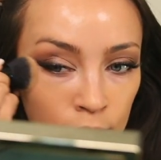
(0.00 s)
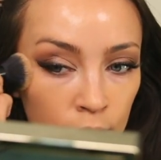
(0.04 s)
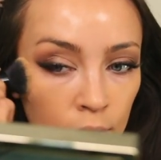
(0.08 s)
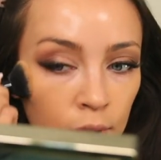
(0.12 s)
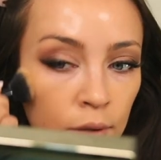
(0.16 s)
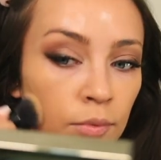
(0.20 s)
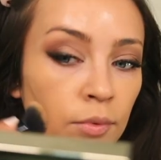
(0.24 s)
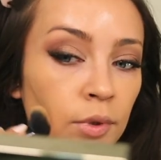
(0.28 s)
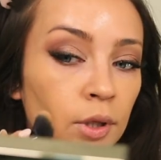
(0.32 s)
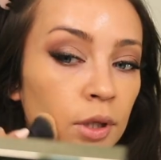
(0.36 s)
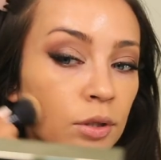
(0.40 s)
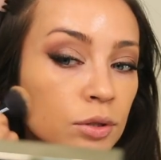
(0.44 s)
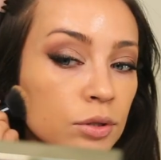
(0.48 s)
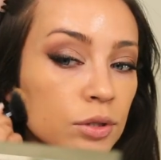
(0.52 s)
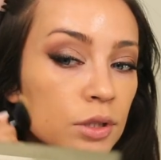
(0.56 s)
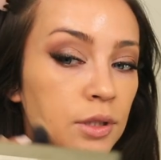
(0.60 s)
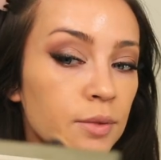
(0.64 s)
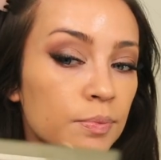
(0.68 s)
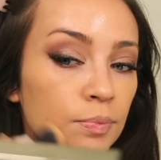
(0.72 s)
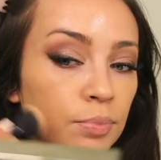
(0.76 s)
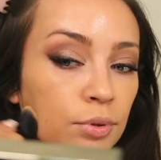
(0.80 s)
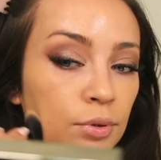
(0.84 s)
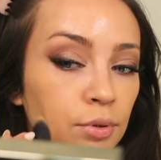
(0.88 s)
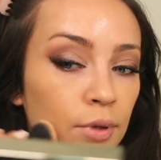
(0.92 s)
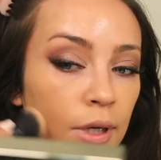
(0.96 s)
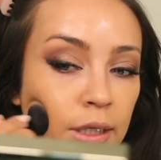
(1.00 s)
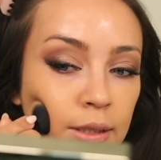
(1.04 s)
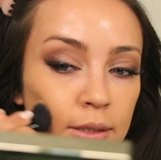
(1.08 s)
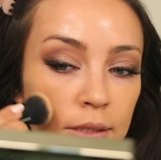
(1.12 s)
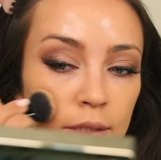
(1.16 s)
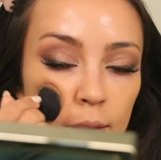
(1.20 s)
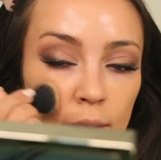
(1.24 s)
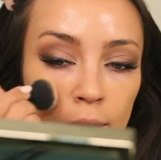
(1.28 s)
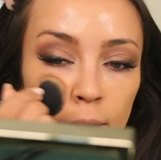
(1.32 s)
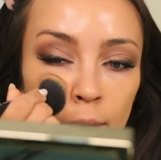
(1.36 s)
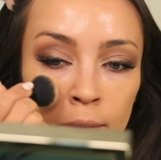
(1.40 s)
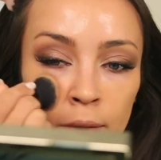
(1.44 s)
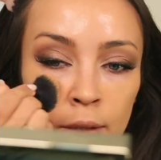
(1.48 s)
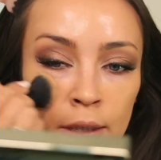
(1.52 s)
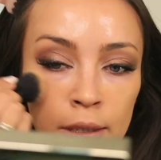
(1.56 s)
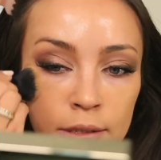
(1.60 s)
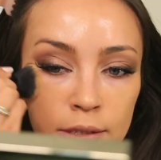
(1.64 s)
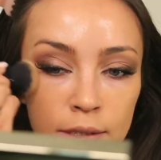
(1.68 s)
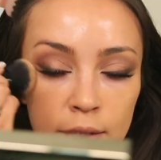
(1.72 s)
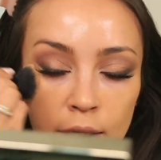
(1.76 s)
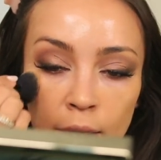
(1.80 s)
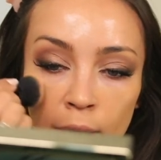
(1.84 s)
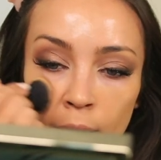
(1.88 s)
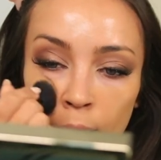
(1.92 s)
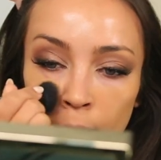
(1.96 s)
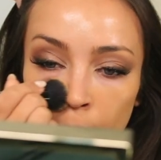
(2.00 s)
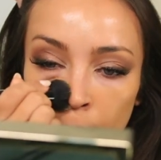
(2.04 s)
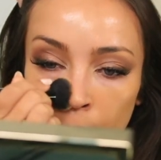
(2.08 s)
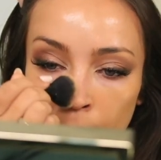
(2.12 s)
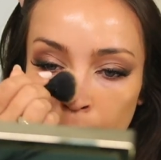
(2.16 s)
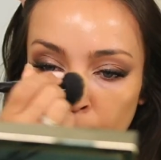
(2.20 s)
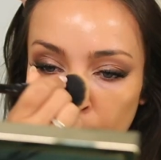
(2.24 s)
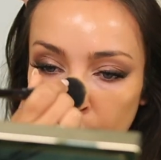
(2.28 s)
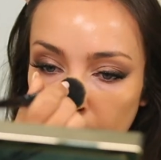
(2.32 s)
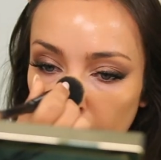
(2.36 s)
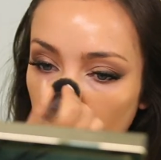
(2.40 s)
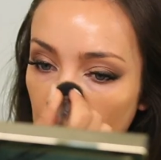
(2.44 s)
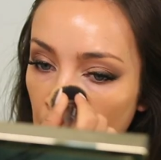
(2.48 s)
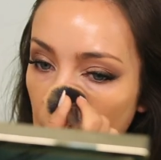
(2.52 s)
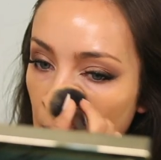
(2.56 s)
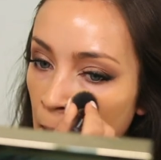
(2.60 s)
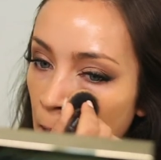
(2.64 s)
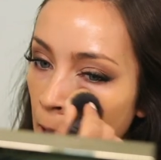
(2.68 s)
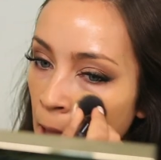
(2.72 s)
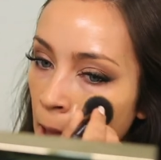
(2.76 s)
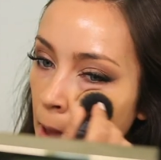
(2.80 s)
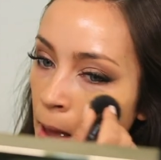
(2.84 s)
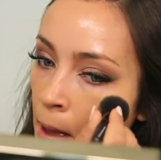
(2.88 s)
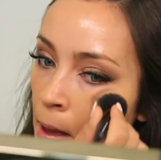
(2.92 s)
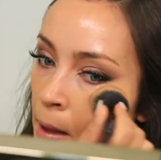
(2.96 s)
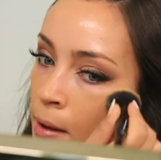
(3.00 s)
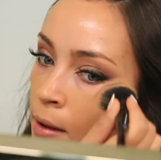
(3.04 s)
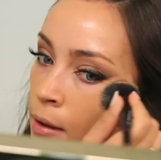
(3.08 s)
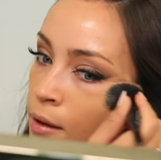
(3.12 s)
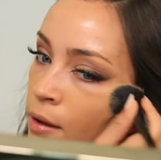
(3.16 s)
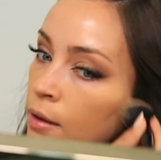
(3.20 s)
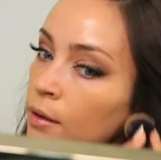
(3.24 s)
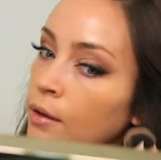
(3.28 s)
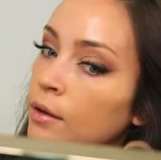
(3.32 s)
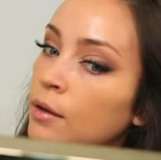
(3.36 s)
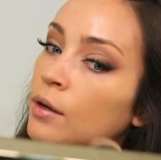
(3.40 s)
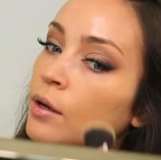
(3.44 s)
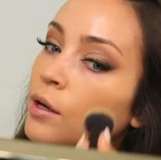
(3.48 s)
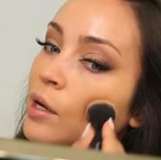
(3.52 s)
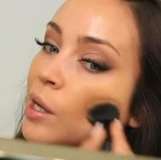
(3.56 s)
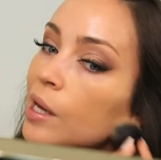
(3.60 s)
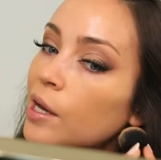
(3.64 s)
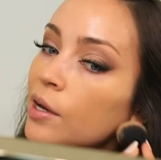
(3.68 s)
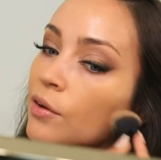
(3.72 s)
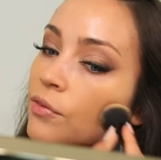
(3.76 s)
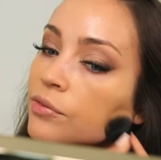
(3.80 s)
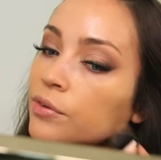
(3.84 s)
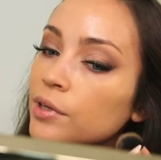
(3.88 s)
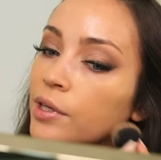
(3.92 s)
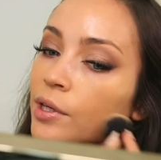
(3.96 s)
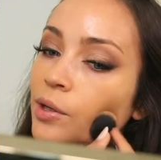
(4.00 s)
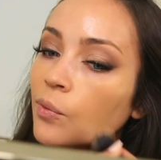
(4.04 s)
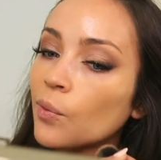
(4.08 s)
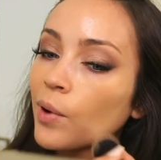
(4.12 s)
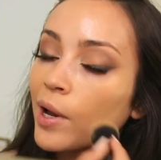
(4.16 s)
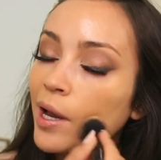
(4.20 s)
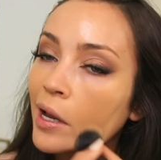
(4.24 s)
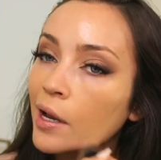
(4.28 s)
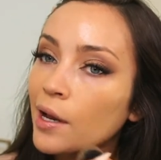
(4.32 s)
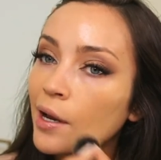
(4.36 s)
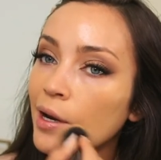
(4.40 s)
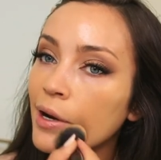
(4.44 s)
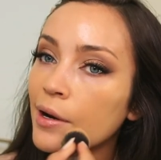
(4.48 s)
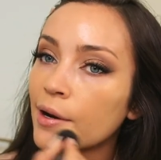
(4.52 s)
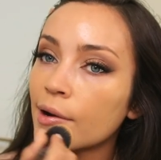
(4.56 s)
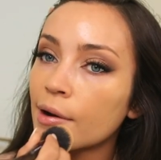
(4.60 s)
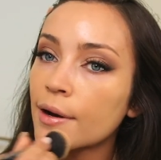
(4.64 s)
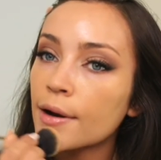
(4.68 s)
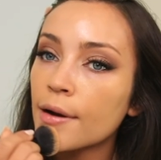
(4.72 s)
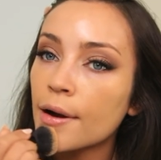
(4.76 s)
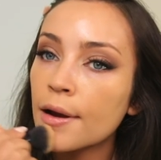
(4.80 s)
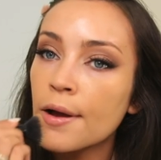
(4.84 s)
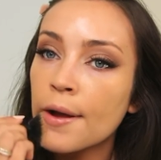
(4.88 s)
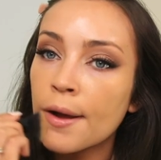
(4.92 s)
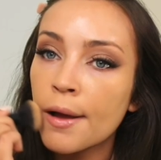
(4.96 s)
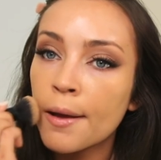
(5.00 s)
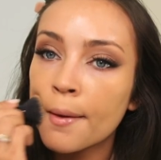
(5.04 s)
And we are just pressing this in everywhere.